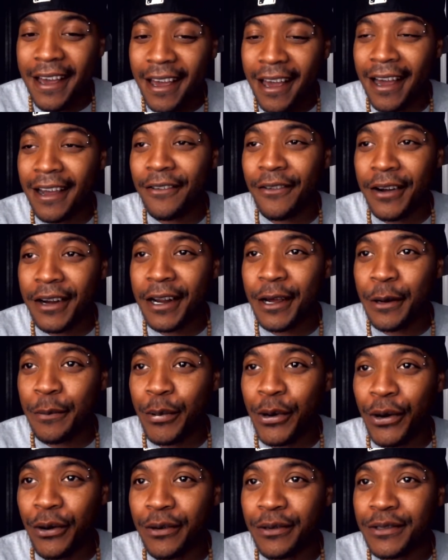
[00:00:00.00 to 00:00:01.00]
I ran out of
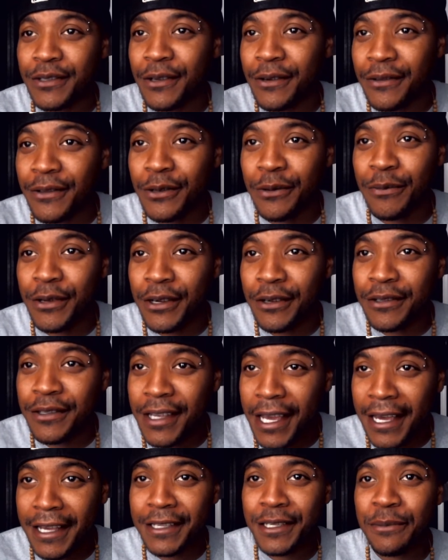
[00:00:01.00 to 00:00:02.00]
polls. So Lumios,
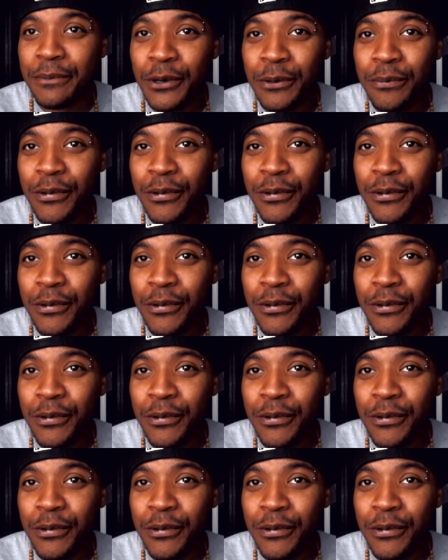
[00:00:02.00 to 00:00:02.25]
add some more